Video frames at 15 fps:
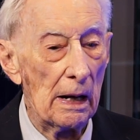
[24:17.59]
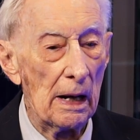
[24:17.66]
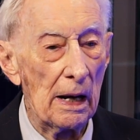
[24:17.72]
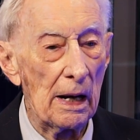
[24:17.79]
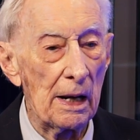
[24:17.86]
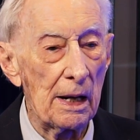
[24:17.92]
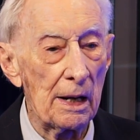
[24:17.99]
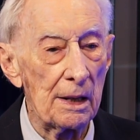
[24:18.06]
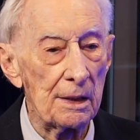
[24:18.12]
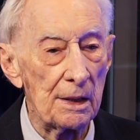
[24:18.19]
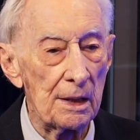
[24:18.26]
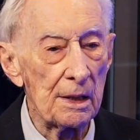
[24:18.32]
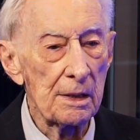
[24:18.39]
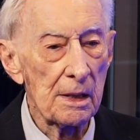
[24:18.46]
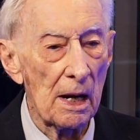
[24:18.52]

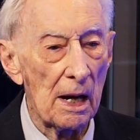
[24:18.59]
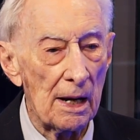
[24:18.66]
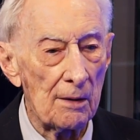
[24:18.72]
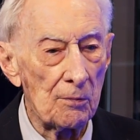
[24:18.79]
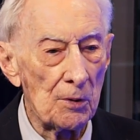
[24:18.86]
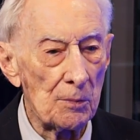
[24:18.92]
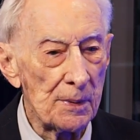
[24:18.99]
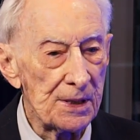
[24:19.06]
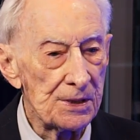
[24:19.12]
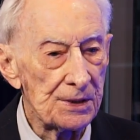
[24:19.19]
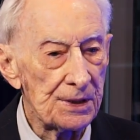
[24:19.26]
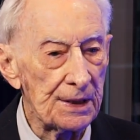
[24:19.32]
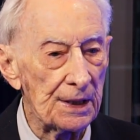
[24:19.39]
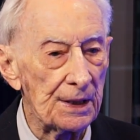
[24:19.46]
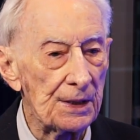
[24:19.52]
and I will be
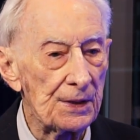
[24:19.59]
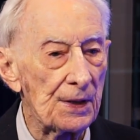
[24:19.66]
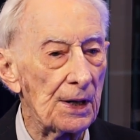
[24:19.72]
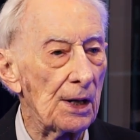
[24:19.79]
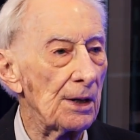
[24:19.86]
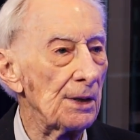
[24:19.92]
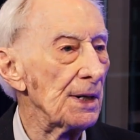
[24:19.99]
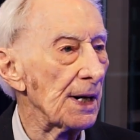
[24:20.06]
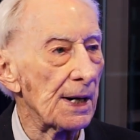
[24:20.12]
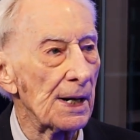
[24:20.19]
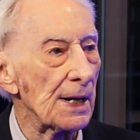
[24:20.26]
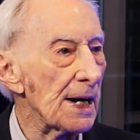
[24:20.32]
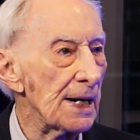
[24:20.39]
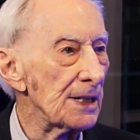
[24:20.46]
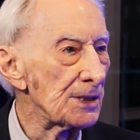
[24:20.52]
seated there, and he
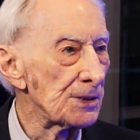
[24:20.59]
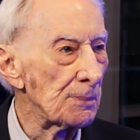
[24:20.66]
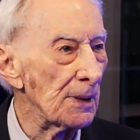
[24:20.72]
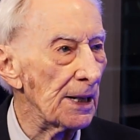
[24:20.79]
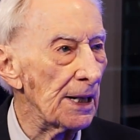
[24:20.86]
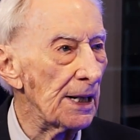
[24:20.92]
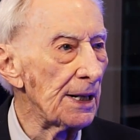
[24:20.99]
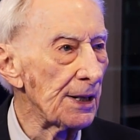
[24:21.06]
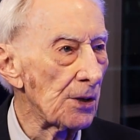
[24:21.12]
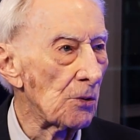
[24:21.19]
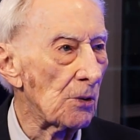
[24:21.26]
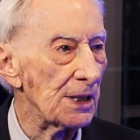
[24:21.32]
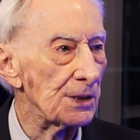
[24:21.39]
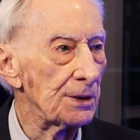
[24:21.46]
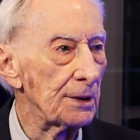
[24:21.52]
can ask me any
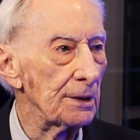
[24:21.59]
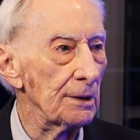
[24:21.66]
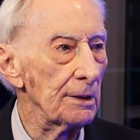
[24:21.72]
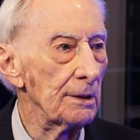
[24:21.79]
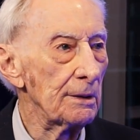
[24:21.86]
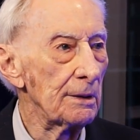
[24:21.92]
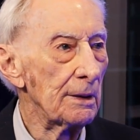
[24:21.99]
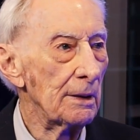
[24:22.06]
question,